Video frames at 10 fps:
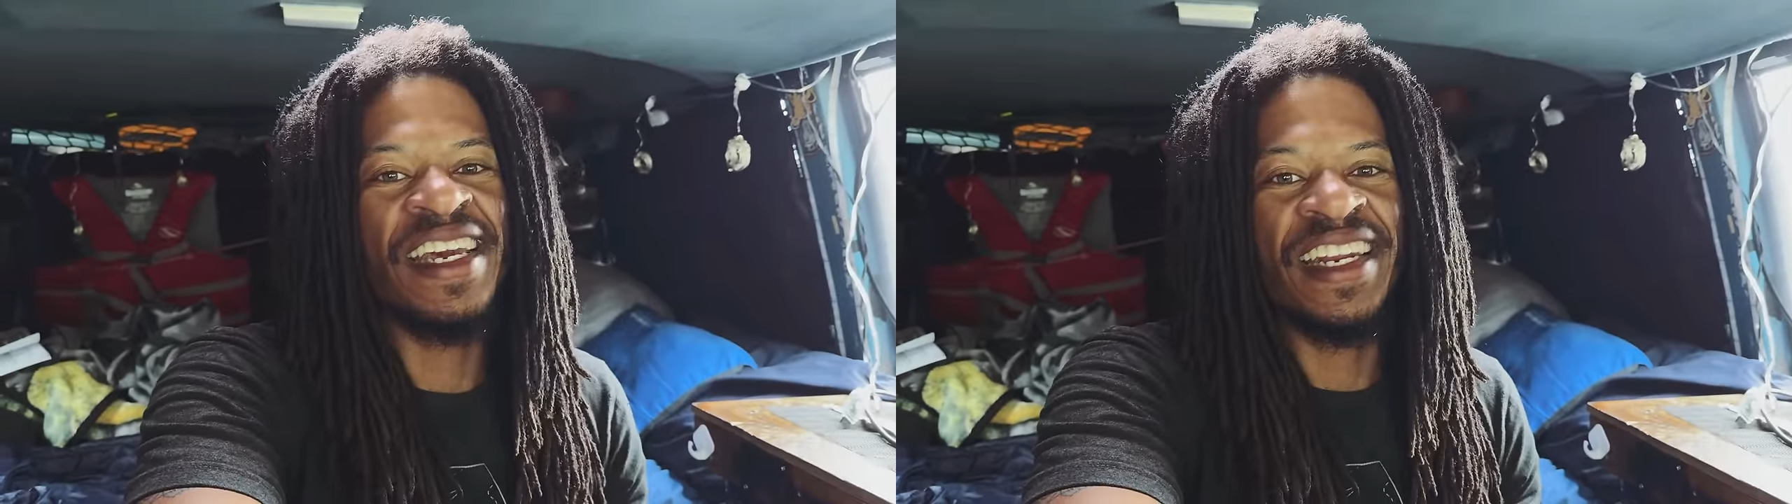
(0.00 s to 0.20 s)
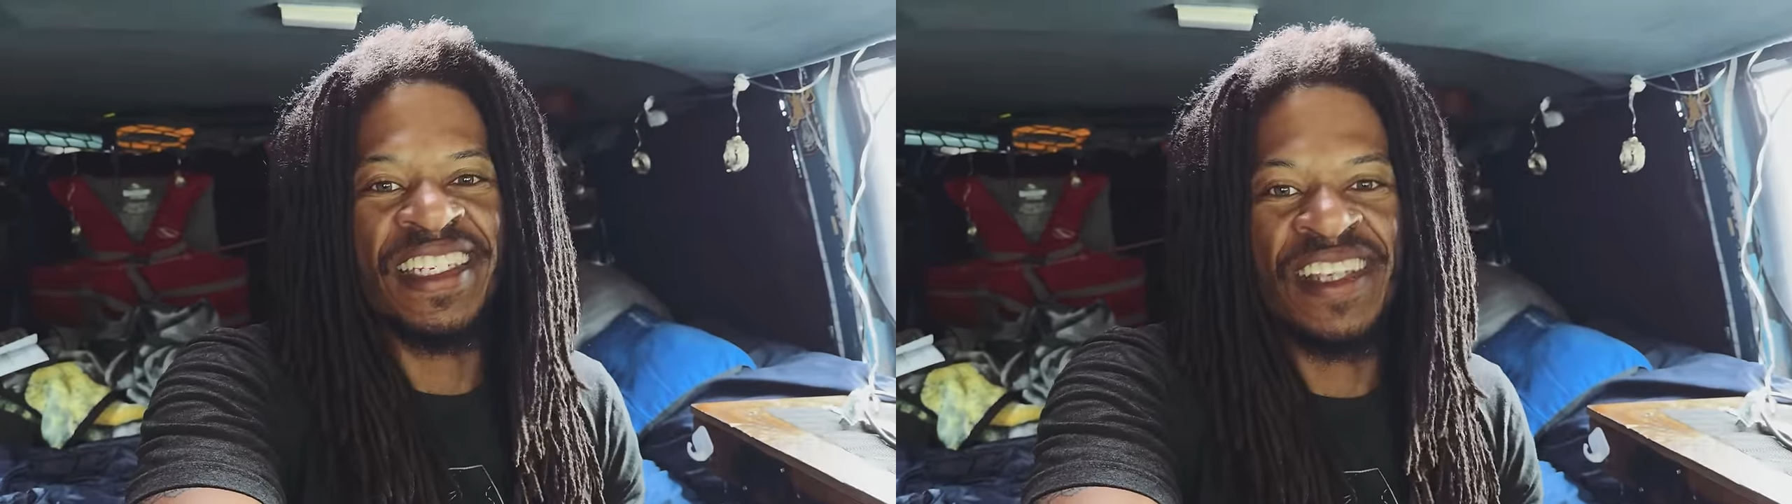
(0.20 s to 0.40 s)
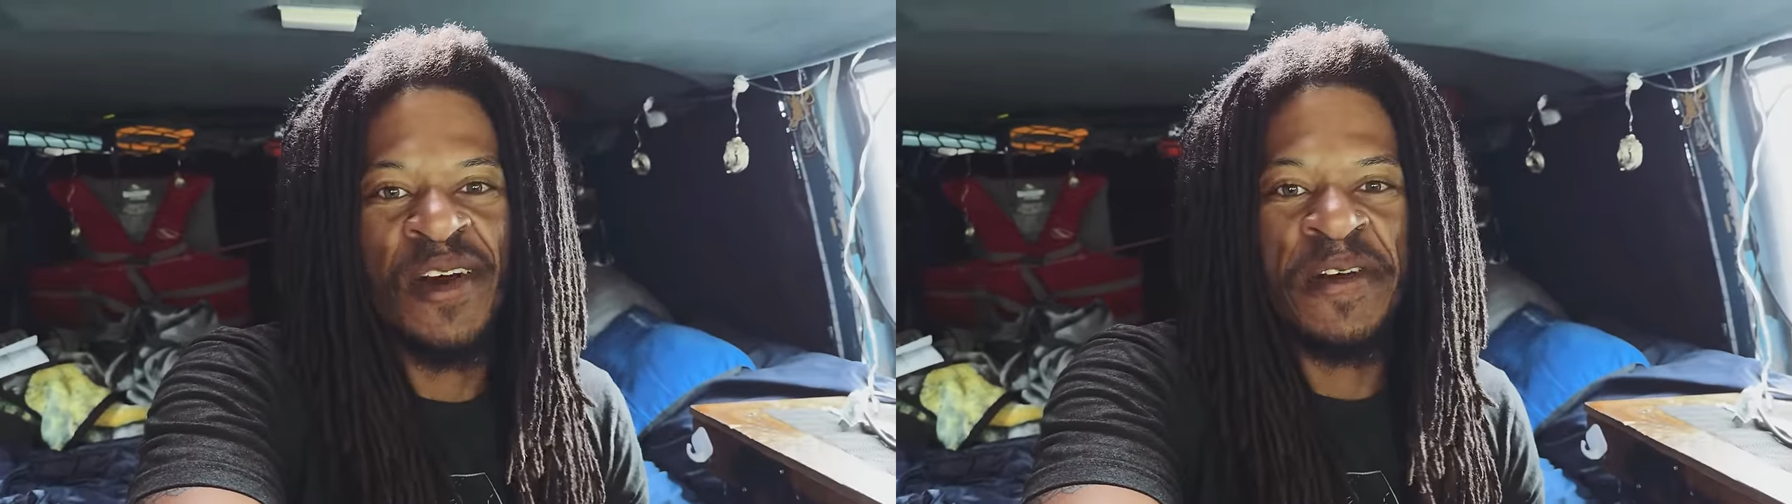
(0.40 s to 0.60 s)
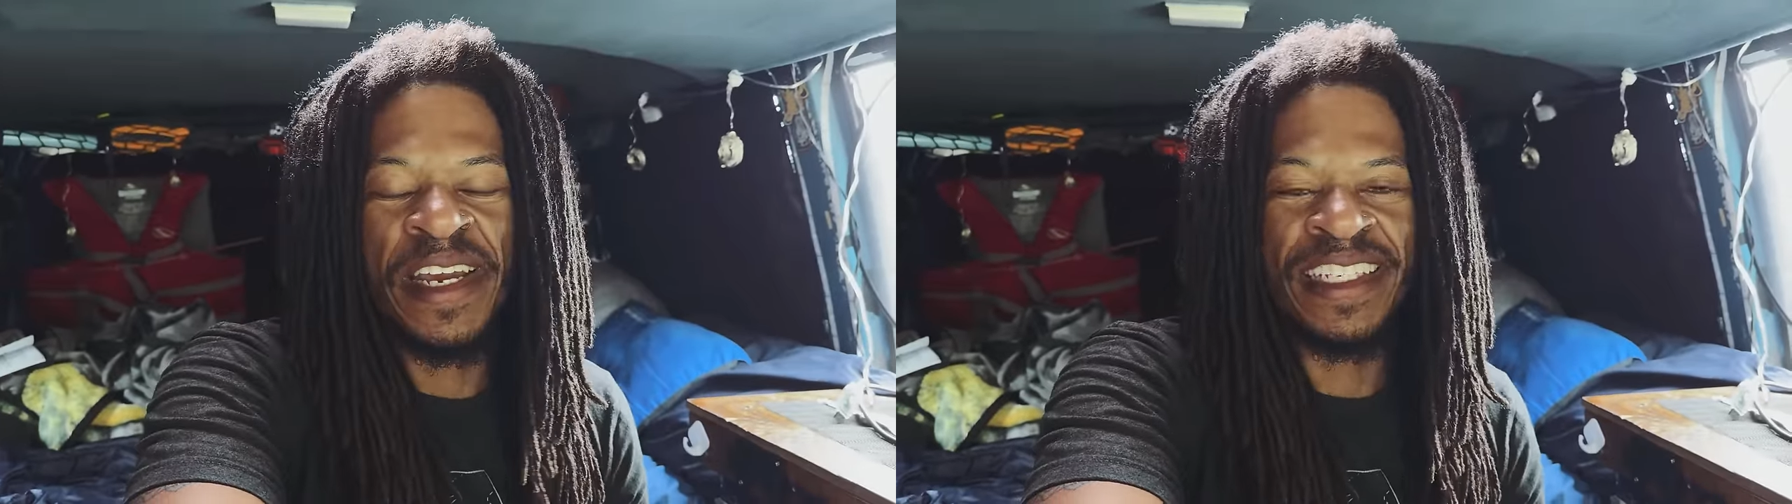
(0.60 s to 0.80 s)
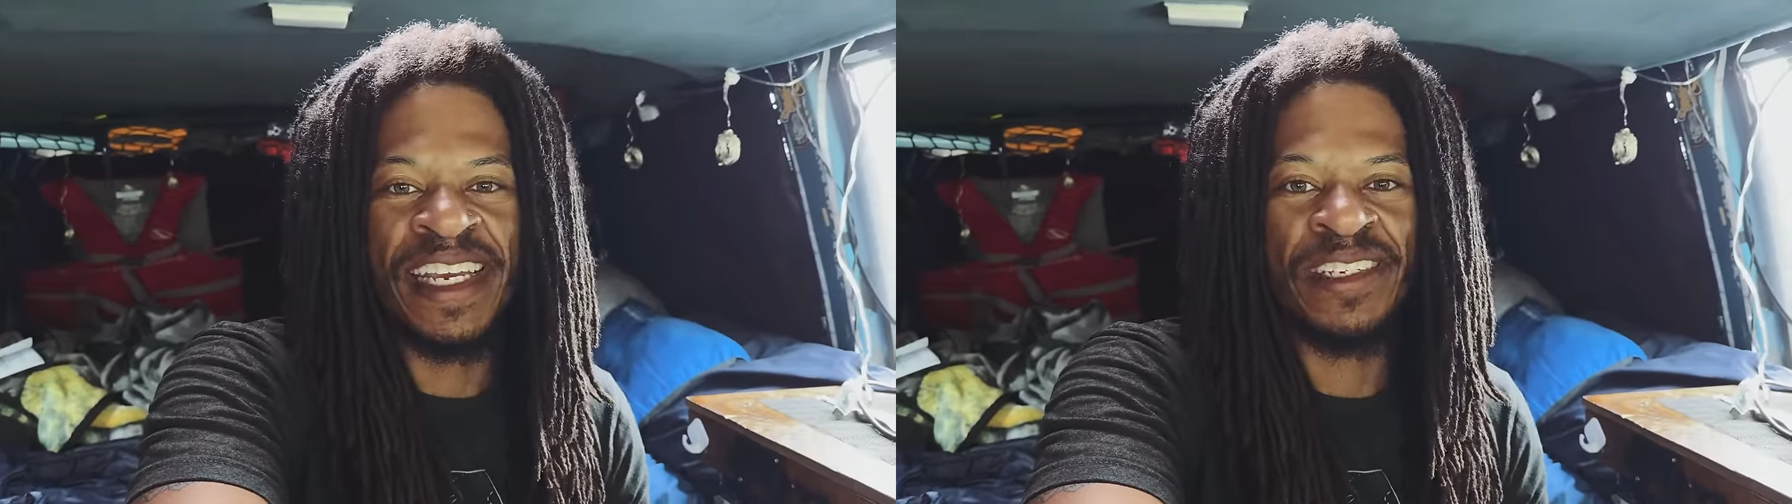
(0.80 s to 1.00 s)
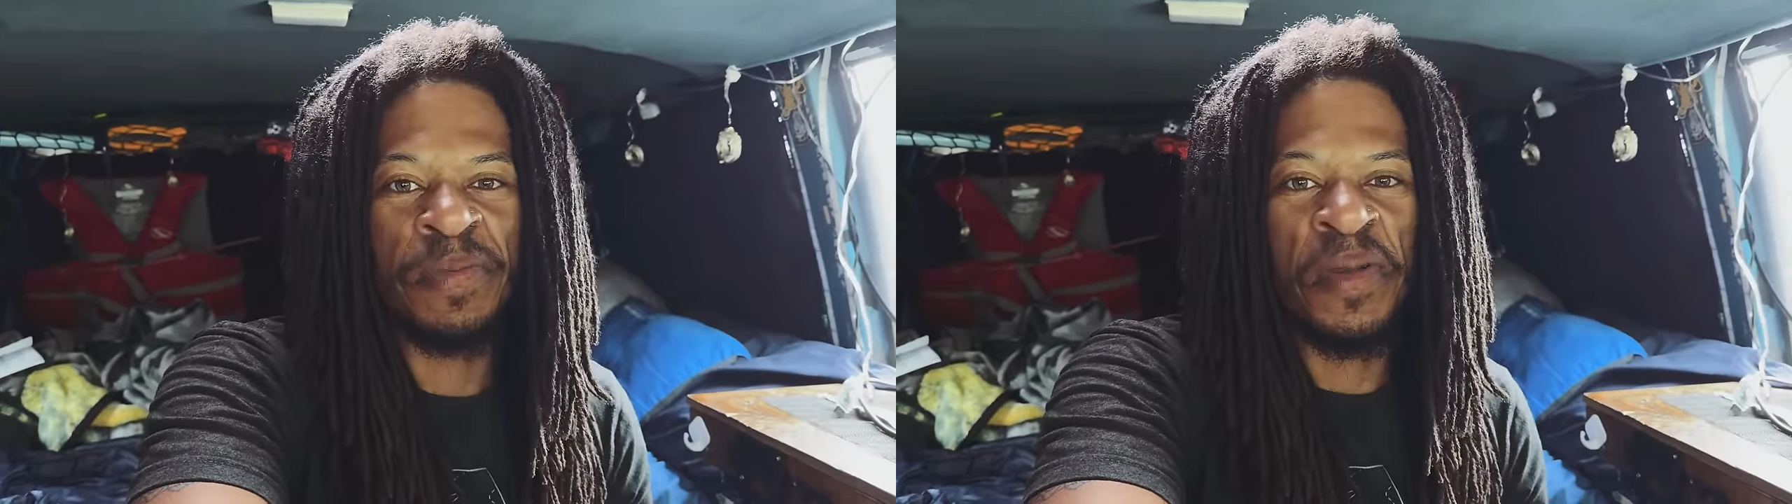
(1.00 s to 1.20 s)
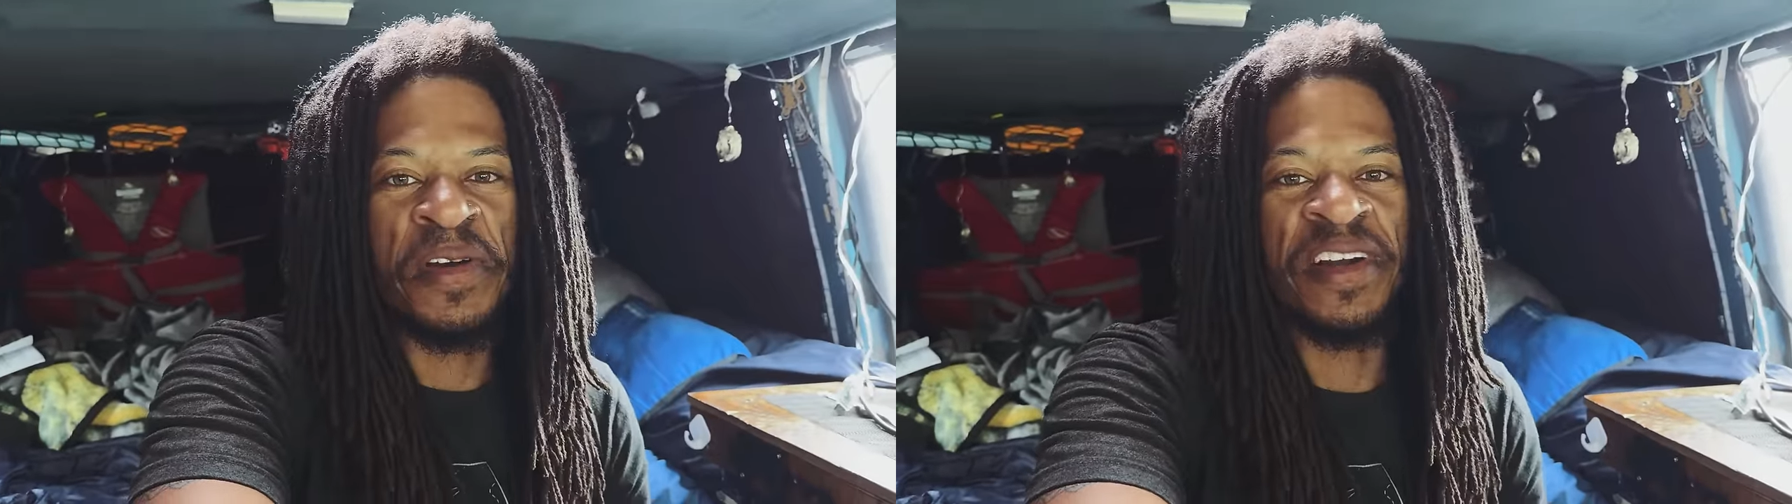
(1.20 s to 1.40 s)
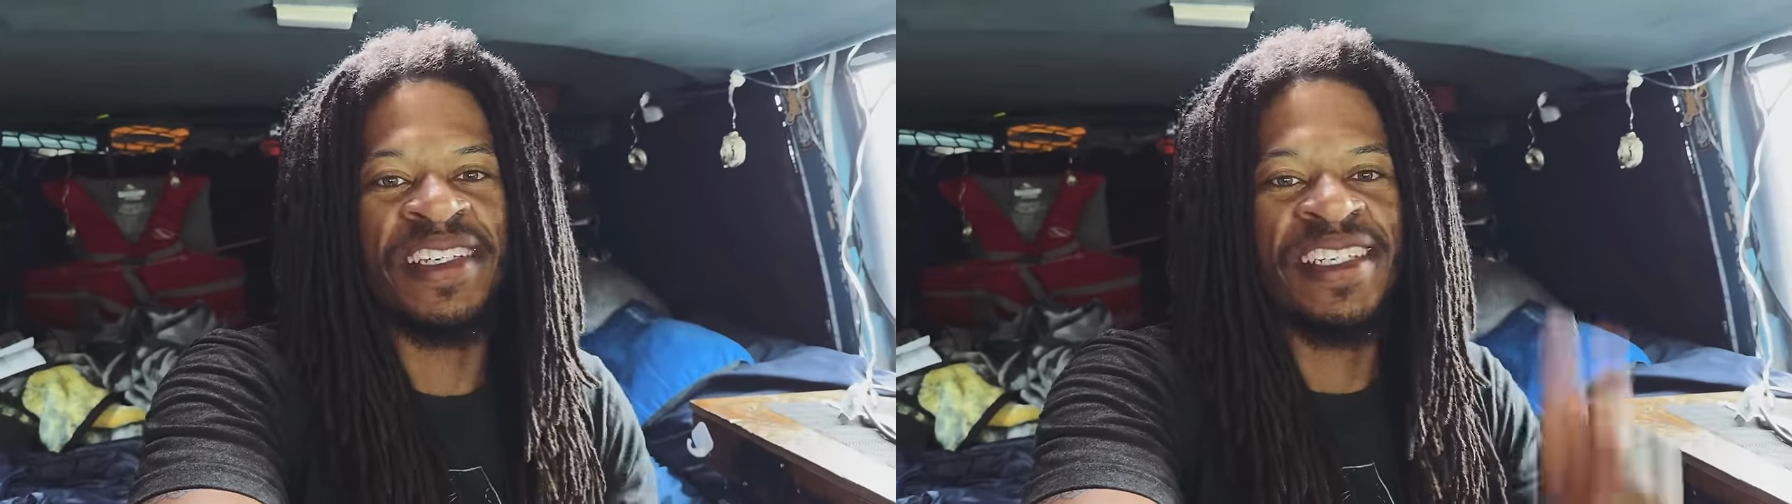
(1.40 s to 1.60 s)
And as always,
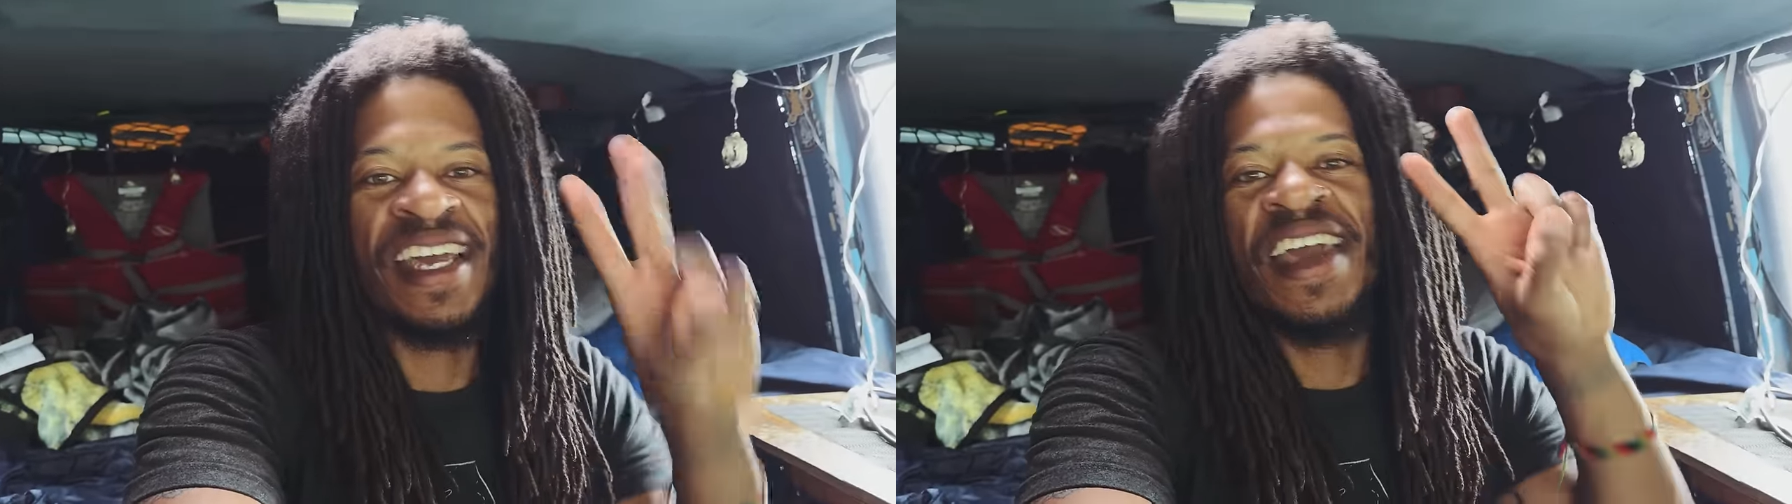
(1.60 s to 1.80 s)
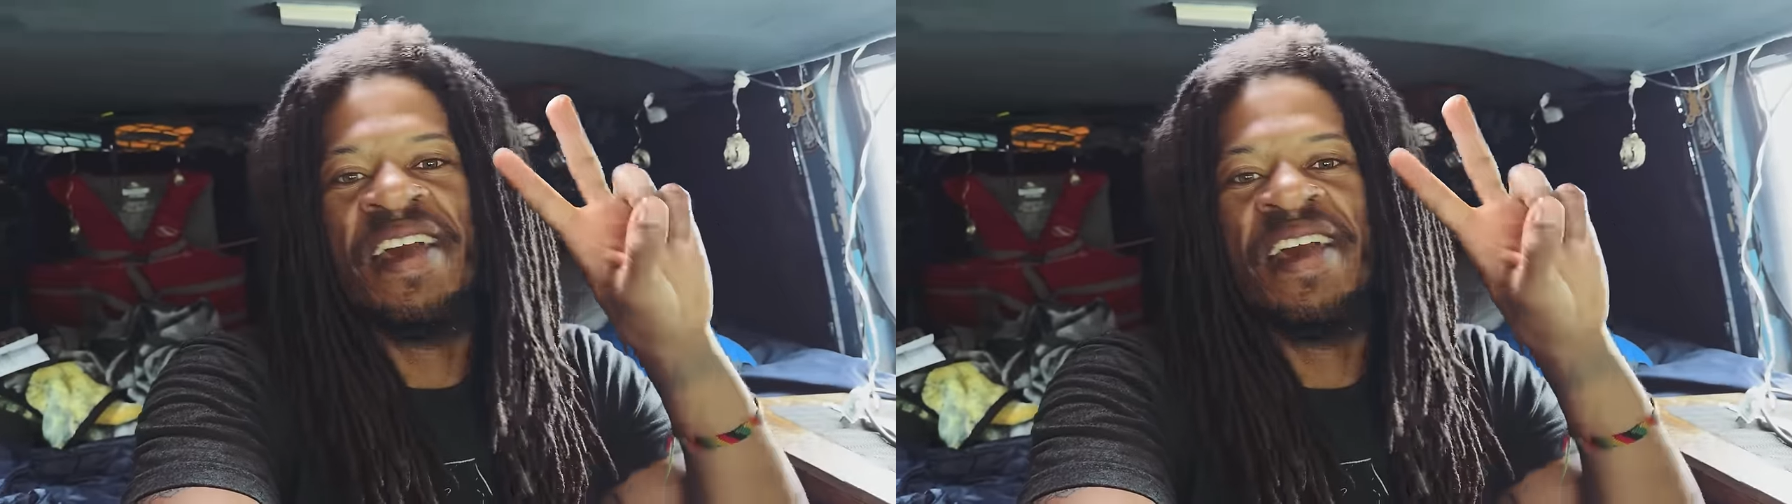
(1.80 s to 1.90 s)
explorers,